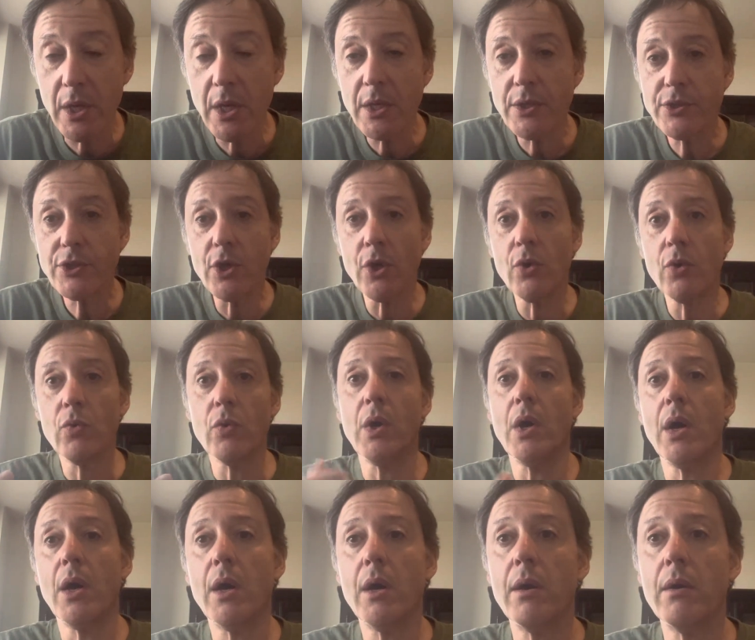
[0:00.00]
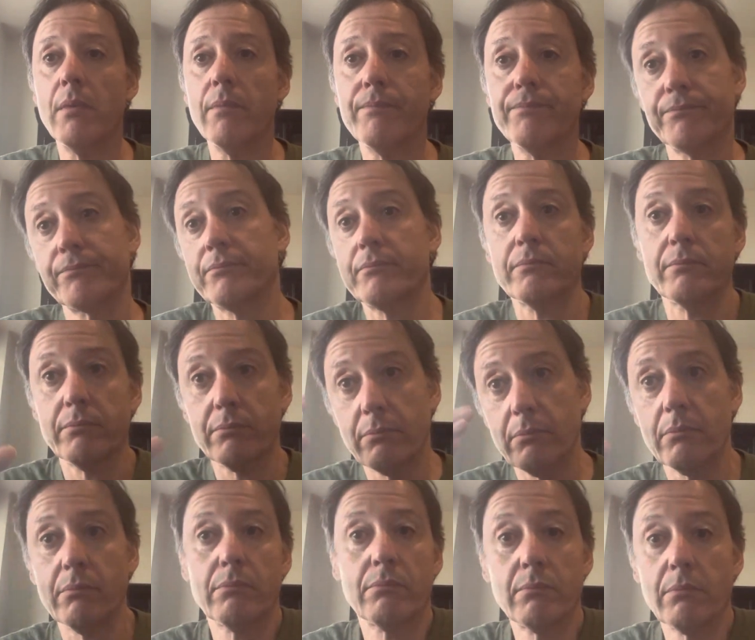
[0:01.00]
So
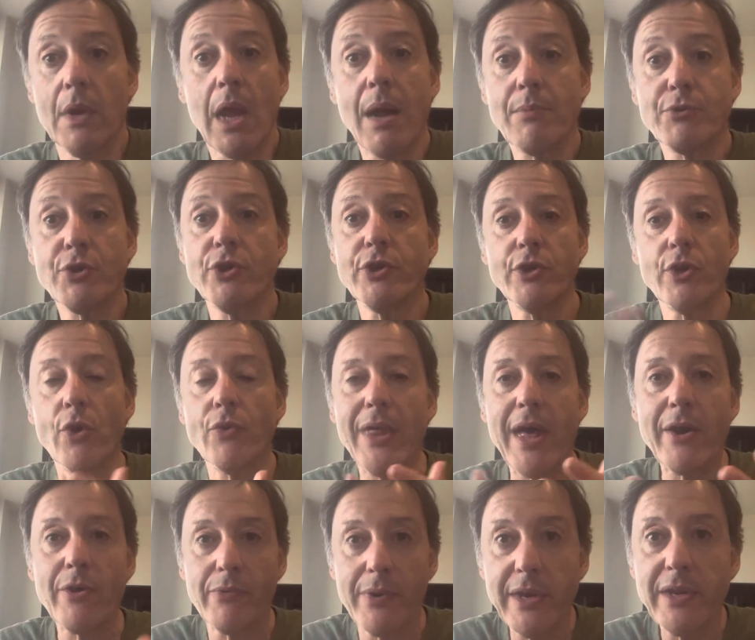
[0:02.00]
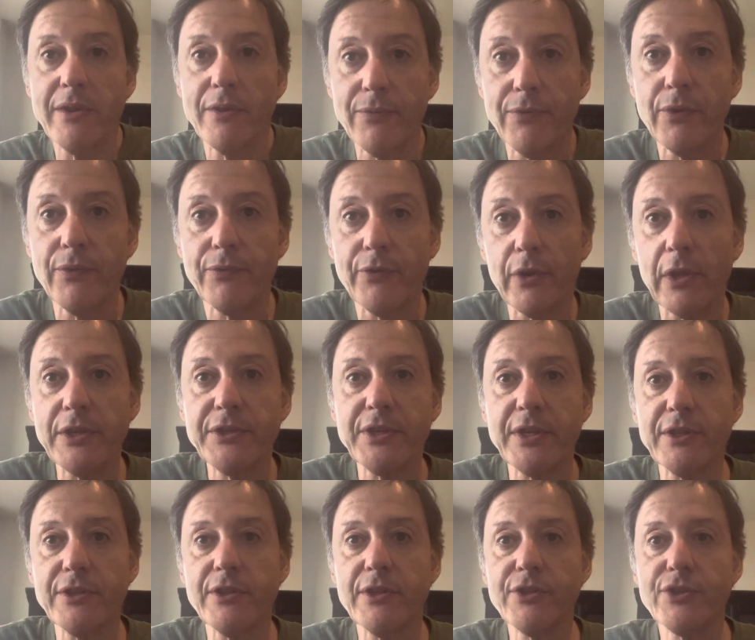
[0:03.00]
I'm sure you know that already if you're
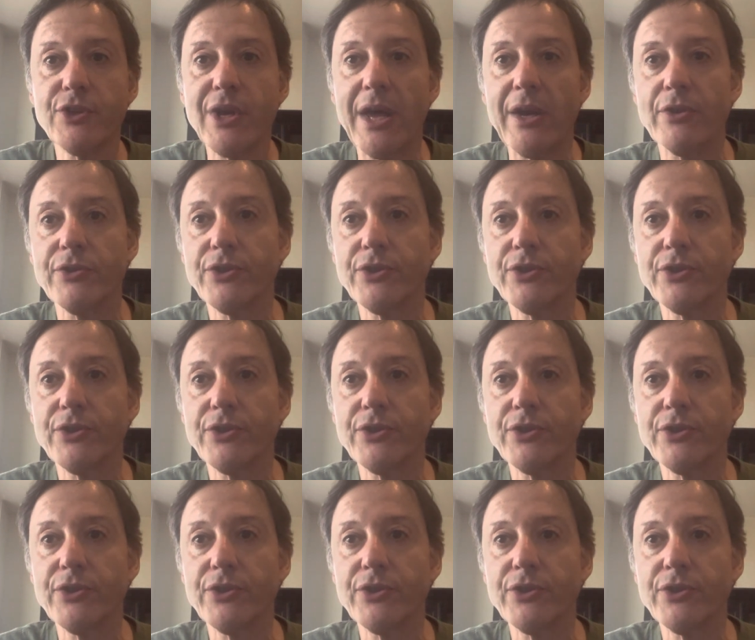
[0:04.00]
listening to this channel.